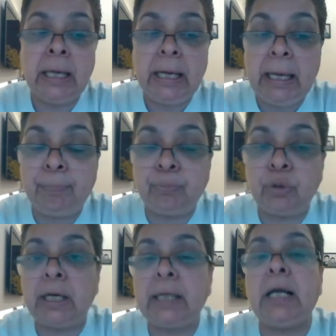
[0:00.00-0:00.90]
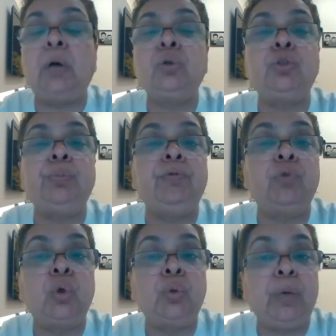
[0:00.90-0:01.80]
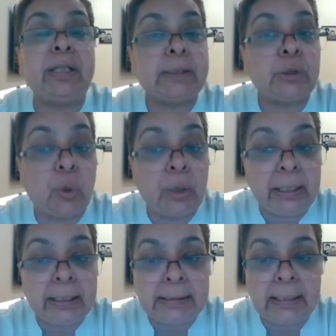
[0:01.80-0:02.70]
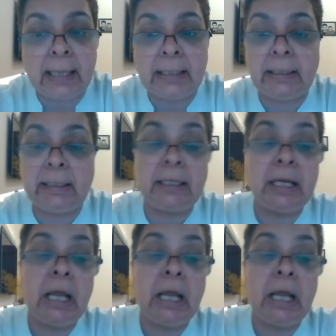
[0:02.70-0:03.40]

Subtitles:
Apron and gown to be worn when soiling is likely.